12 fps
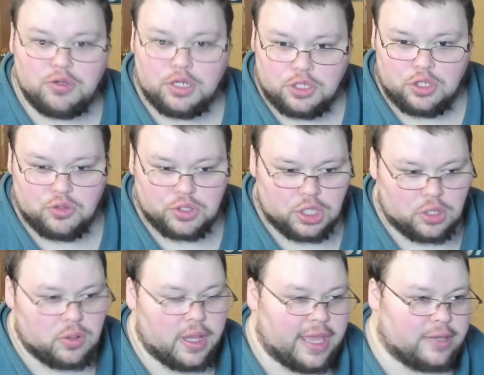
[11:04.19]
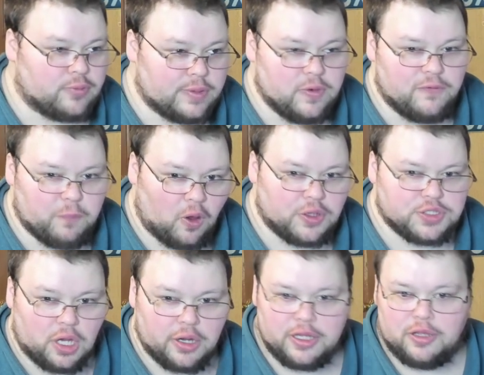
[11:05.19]
you could do so and remove
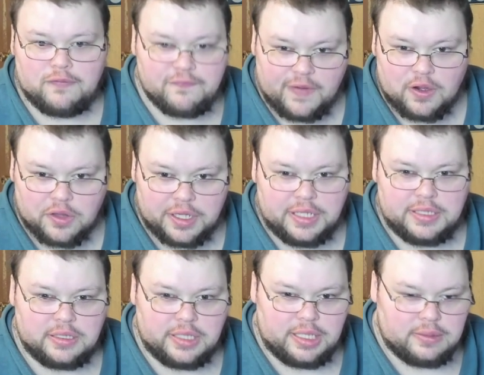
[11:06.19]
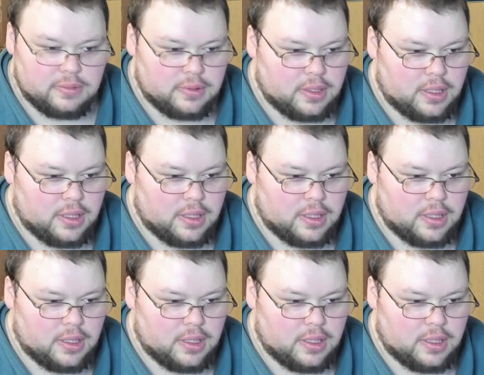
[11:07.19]
Pulse Audio fairly easily.